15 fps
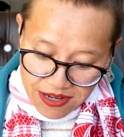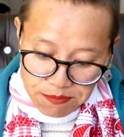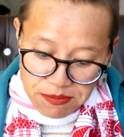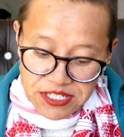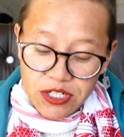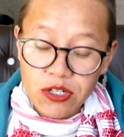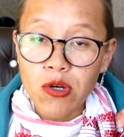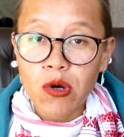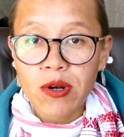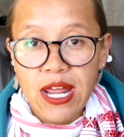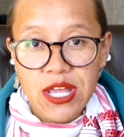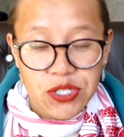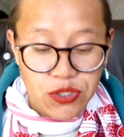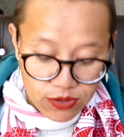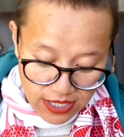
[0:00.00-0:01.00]
bitter gourd
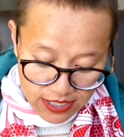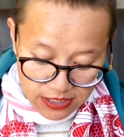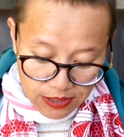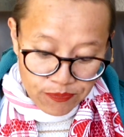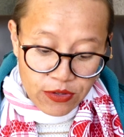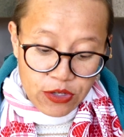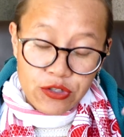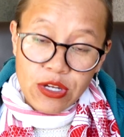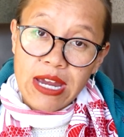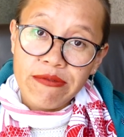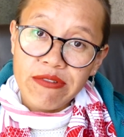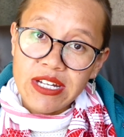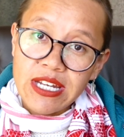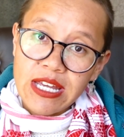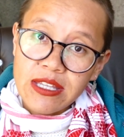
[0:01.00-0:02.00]
as today's. So
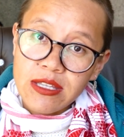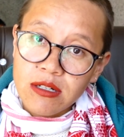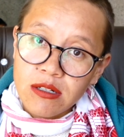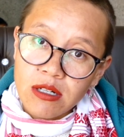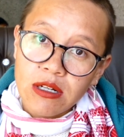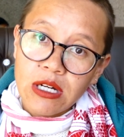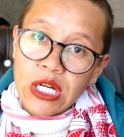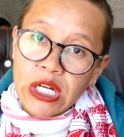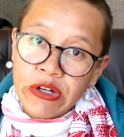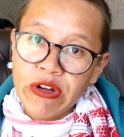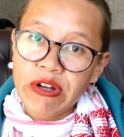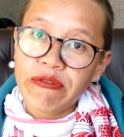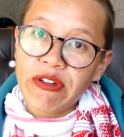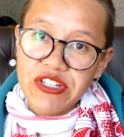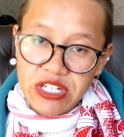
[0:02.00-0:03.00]
every day the
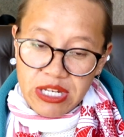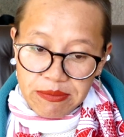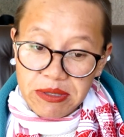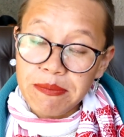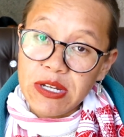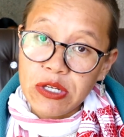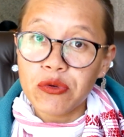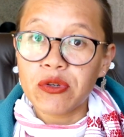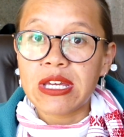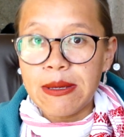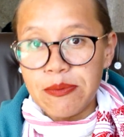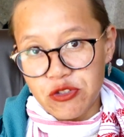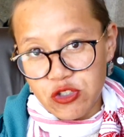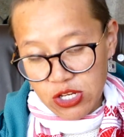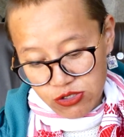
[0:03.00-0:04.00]
green vegetable menu
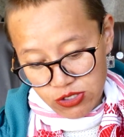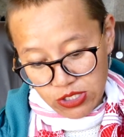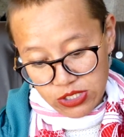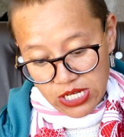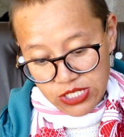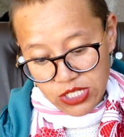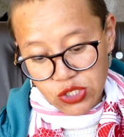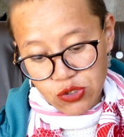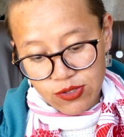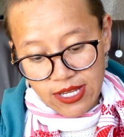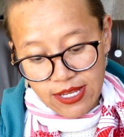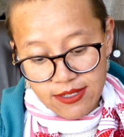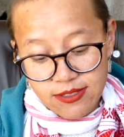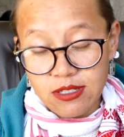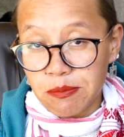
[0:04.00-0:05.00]
keeps changing.
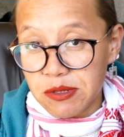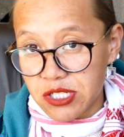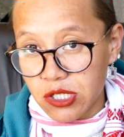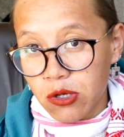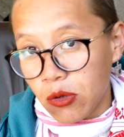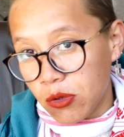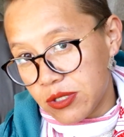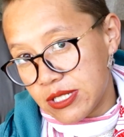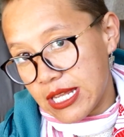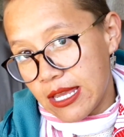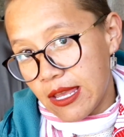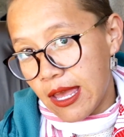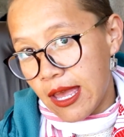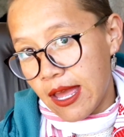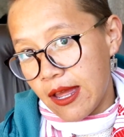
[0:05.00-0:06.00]
Today is the bitter gourd day,
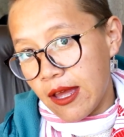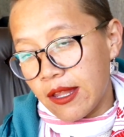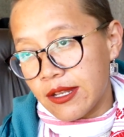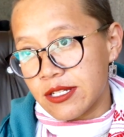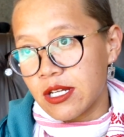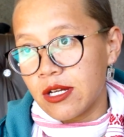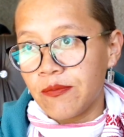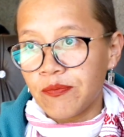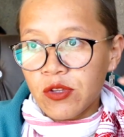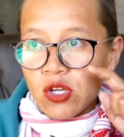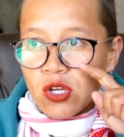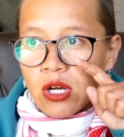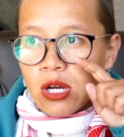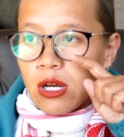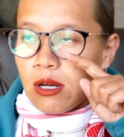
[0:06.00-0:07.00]
and
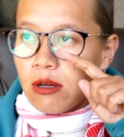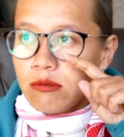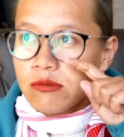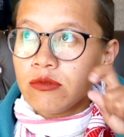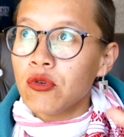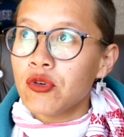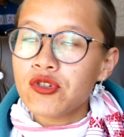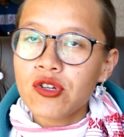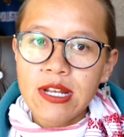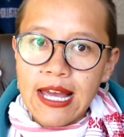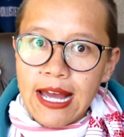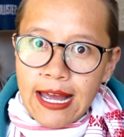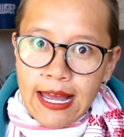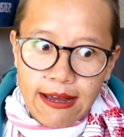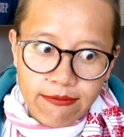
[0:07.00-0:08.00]
usually
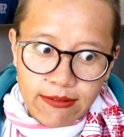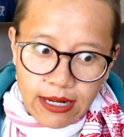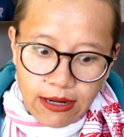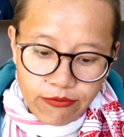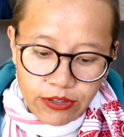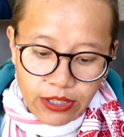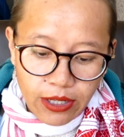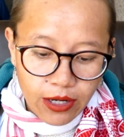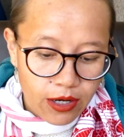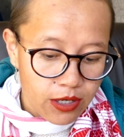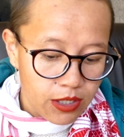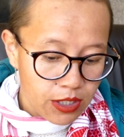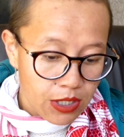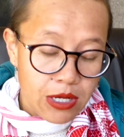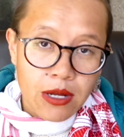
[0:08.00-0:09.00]
I have loved
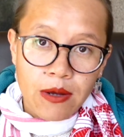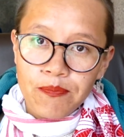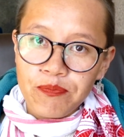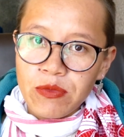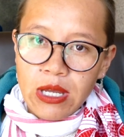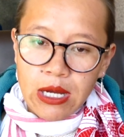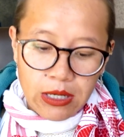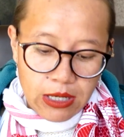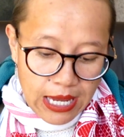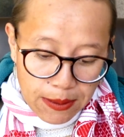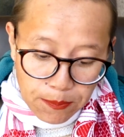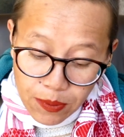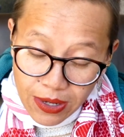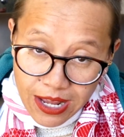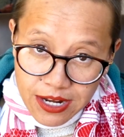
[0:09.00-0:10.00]
their
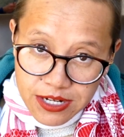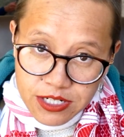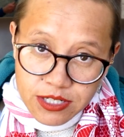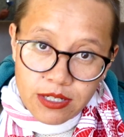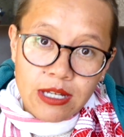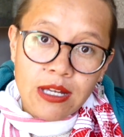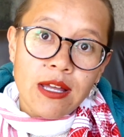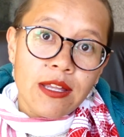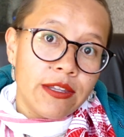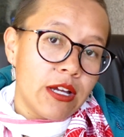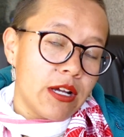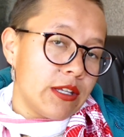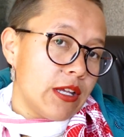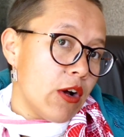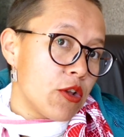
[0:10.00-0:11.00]
eggplant.
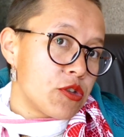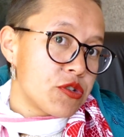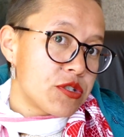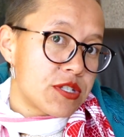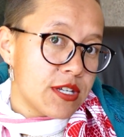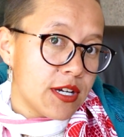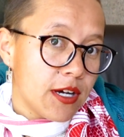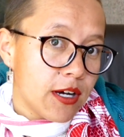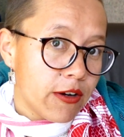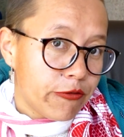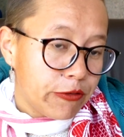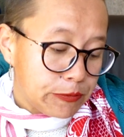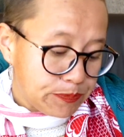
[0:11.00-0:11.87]
They also serve